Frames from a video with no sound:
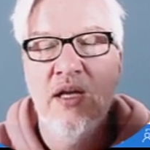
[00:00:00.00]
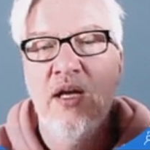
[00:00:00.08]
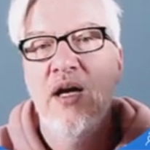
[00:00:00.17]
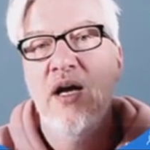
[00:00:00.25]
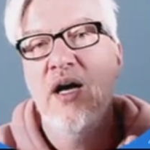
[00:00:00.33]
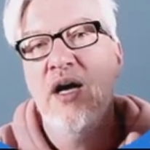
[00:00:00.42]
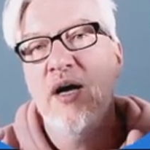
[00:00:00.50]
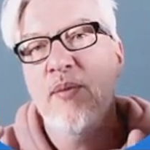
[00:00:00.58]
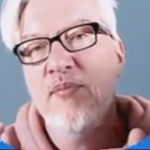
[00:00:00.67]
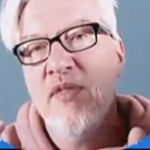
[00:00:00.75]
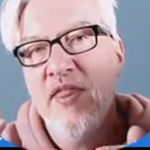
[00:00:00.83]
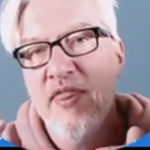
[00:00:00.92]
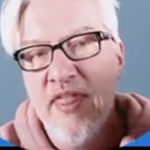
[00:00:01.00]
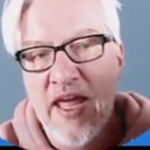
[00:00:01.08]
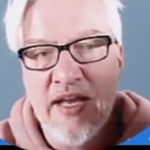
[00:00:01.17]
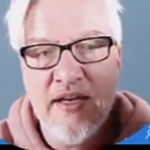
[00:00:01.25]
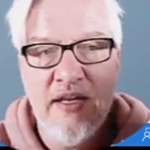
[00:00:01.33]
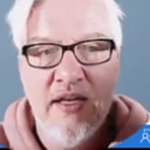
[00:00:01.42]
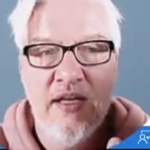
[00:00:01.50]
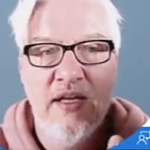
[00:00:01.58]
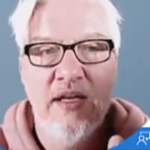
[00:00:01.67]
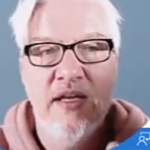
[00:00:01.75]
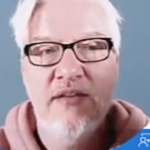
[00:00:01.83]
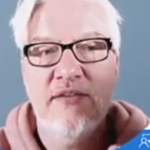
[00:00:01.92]
um, then
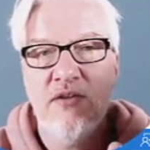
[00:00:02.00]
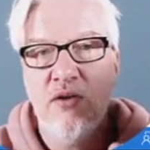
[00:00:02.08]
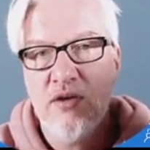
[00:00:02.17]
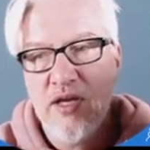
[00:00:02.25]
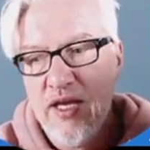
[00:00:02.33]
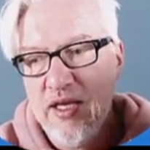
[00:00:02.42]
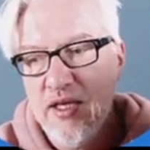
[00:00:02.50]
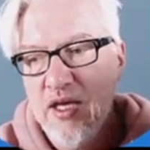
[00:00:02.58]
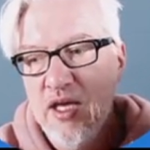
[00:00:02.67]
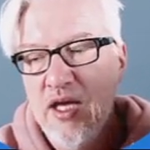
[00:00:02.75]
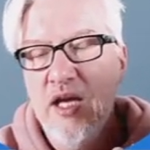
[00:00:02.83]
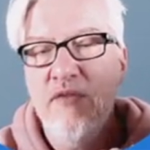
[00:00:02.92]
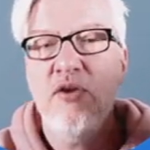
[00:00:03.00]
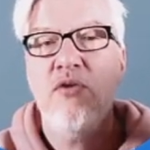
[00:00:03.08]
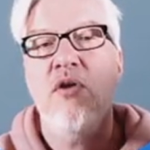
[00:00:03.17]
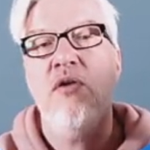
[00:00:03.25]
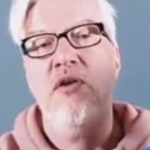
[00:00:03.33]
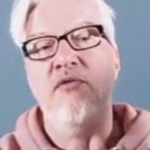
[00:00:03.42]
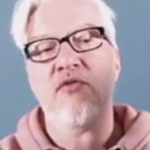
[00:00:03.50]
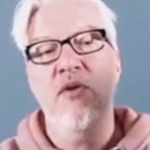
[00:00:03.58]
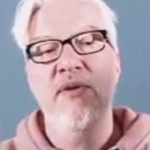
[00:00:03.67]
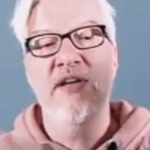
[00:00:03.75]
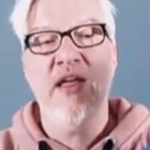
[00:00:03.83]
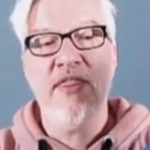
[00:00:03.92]
it's okay. If you call it from
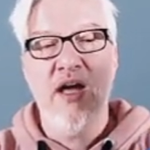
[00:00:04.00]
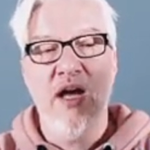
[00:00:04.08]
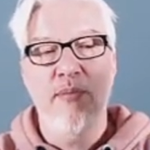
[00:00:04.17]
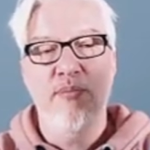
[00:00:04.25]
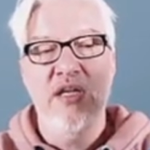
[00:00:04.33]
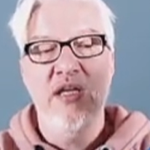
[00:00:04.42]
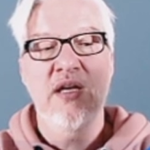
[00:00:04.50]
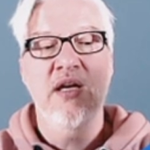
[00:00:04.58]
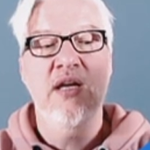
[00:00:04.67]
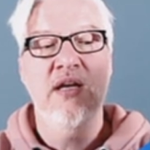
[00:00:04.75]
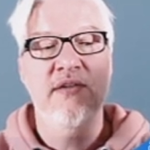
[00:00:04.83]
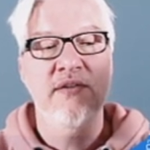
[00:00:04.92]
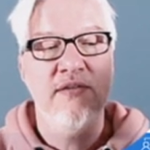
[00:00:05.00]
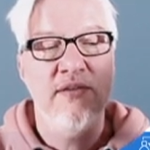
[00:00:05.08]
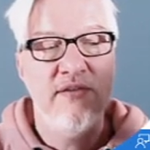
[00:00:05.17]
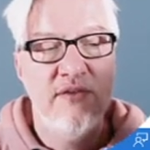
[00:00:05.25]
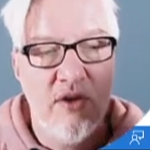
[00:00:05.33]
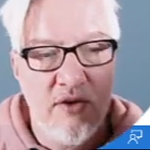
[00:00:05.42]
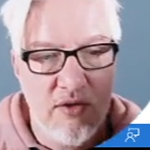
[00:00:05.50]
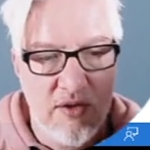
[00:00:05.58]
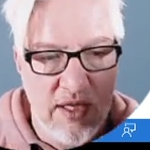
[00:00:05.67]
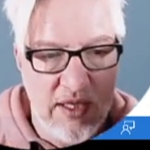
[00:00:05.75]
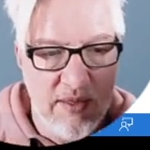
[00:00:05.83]
another IP, this is not okay.